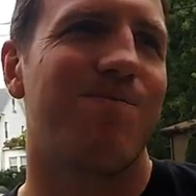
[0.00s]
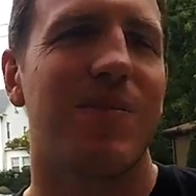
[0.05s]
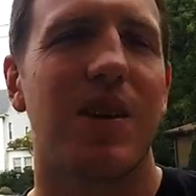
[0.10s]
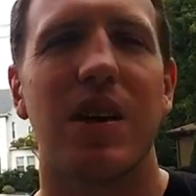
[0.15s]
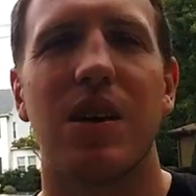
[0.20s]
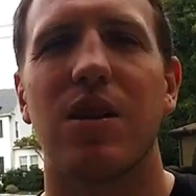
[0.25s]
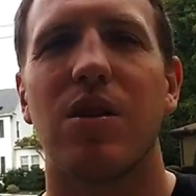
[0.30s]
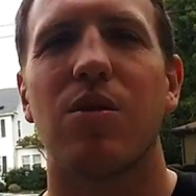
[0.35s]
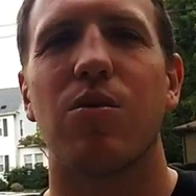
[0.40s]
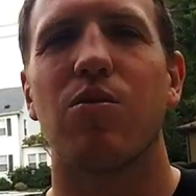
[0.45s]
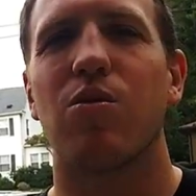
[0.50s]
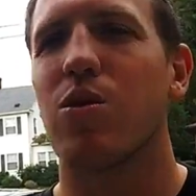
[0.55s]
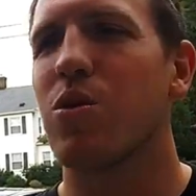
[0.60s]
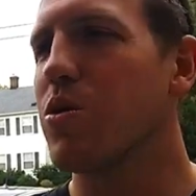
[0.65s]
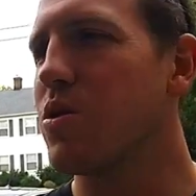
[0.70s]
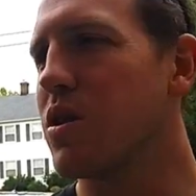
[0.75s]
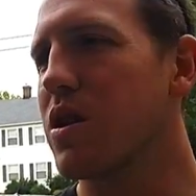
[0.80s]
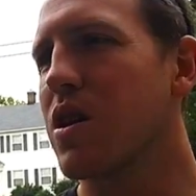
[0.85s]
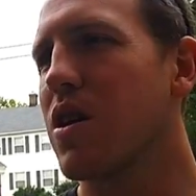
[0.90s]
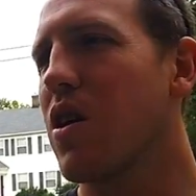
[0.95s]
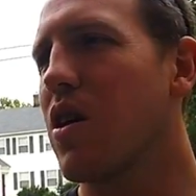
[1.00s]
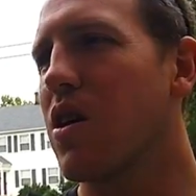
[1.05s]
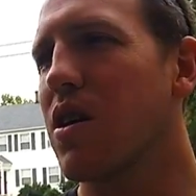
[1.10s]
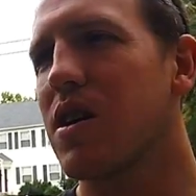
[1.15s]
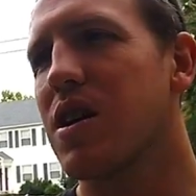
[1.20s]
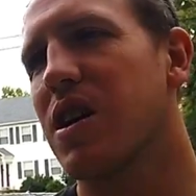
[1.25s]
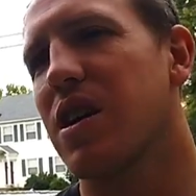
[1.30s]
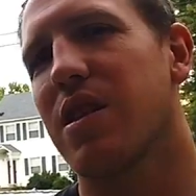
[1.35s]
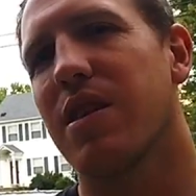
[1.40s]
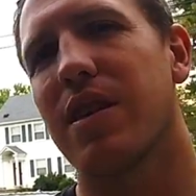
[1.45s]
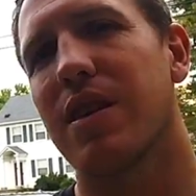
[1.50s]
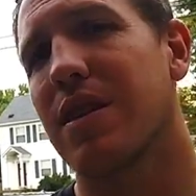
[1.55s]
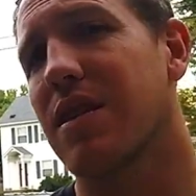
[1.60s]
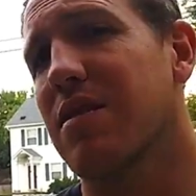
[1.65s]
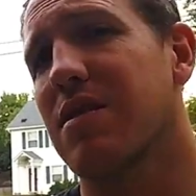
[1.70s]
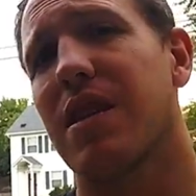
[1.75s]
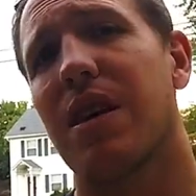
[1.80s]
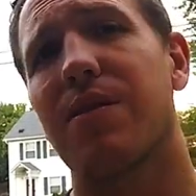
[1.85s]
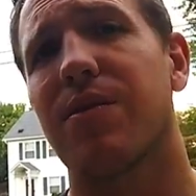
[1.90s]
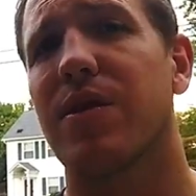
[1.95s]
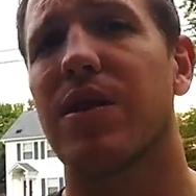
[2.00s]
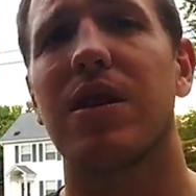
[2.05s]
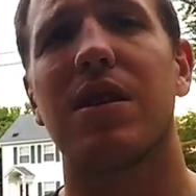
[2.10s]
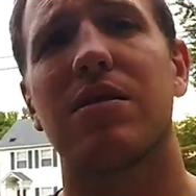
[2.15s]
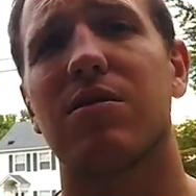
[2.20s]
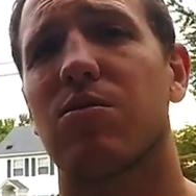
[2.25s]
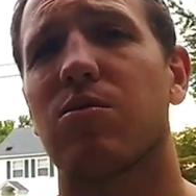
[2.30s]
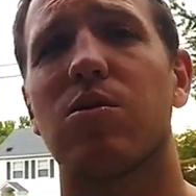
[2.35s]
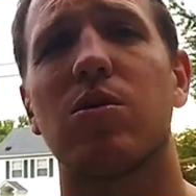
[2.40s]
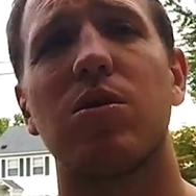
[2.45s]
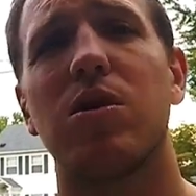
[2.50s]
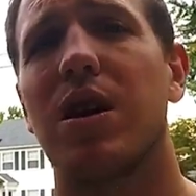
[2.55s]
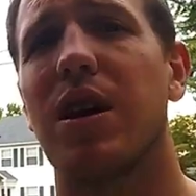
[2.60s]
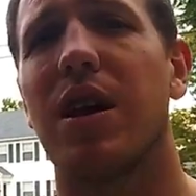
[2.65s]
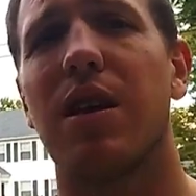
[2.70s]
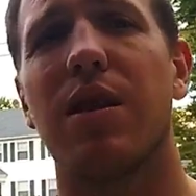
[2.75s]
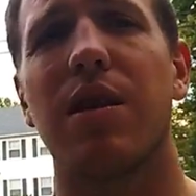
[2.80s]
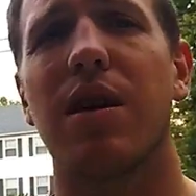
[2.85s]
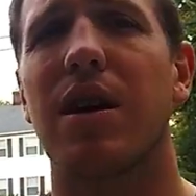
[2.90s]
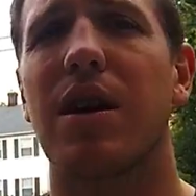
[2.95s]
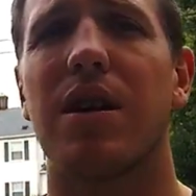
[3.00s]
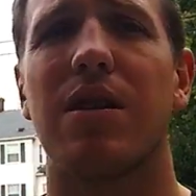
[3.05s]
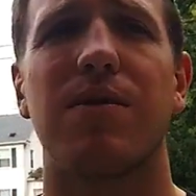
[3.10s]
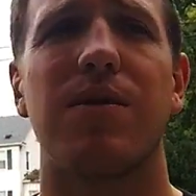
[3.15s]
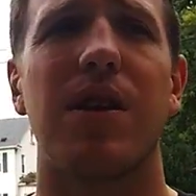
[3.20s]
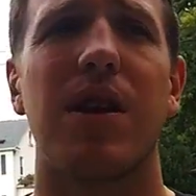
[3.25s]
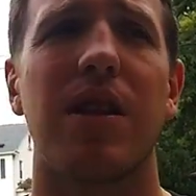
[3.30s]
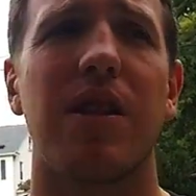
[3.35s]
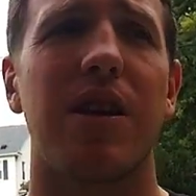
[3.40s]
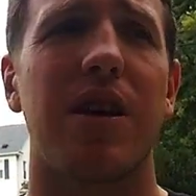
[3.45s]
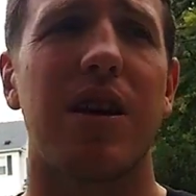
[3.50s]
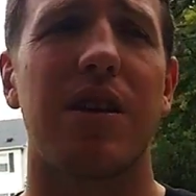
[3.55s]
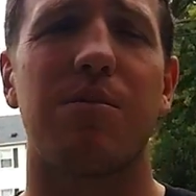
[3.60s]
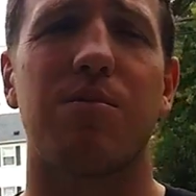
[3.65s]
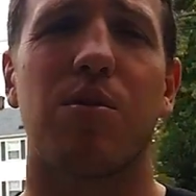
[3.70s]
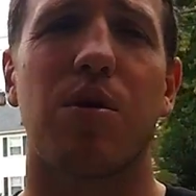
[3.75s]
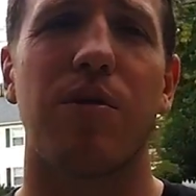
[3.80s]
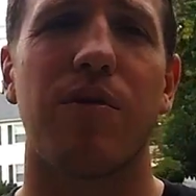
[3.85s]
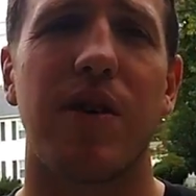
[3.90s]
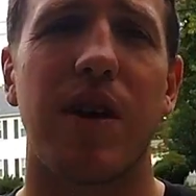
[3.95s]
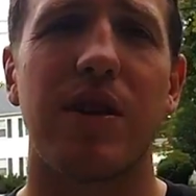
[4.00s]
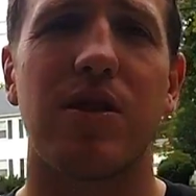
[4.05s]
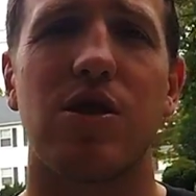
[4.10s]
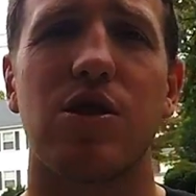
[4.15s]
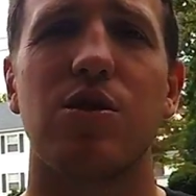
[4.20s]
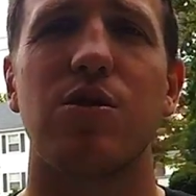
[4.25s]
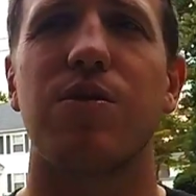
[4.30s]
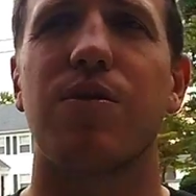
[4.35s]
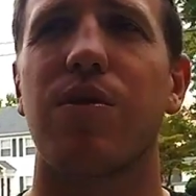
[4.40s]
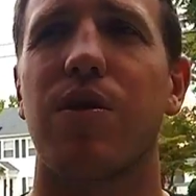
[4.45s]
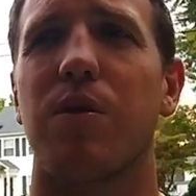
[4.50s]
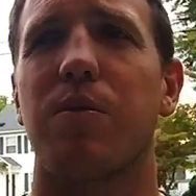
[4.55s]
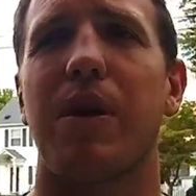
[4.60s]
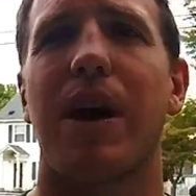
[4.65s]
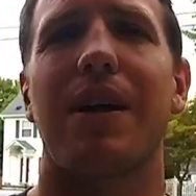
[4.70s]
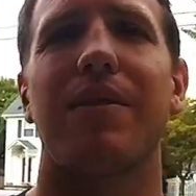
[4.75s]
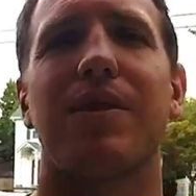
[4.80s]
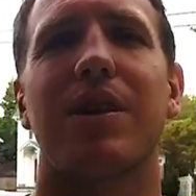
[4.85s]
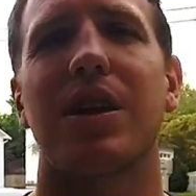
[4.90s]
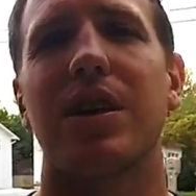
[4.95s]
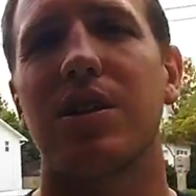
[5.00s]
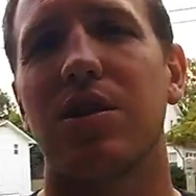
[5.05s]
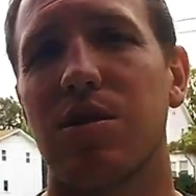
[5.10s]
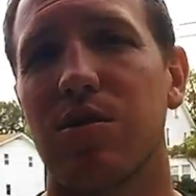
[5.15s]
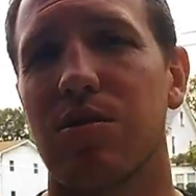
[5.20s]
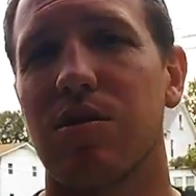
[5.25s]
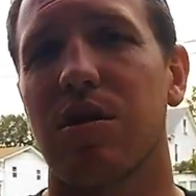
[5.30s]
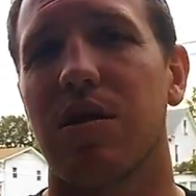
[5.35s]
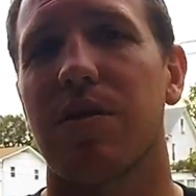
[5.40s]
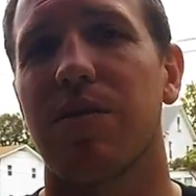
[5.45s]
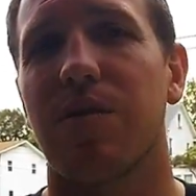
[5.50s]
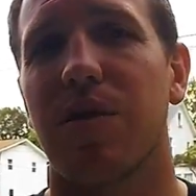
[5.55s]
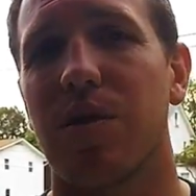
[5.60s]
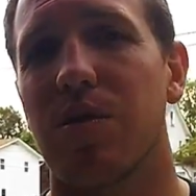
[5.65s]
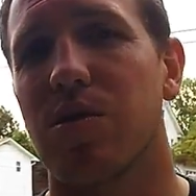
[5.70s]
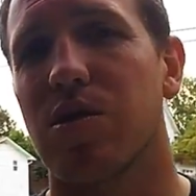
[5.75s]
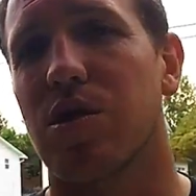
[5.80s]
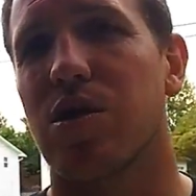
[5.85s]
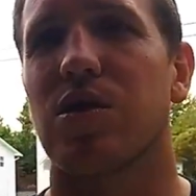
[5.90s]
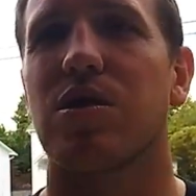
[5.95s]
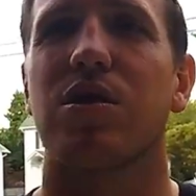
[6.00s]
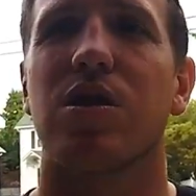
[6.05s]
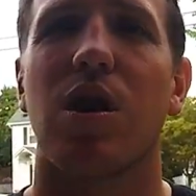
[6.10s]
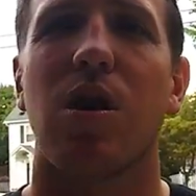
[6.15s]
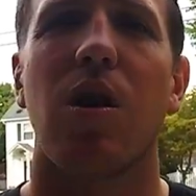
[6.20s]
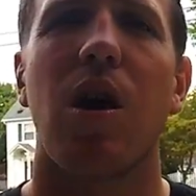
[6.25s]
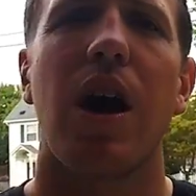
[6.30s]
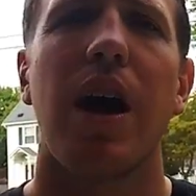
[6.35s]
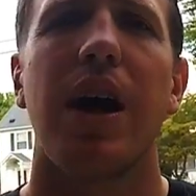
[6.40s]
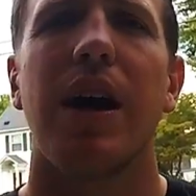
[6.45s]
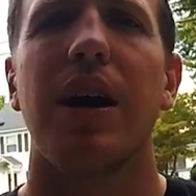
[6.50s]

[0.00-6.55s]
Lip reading: ruin the car or anything. This definitely doesn't ruin anything, and if anything, it prevents you from having issues in the future. So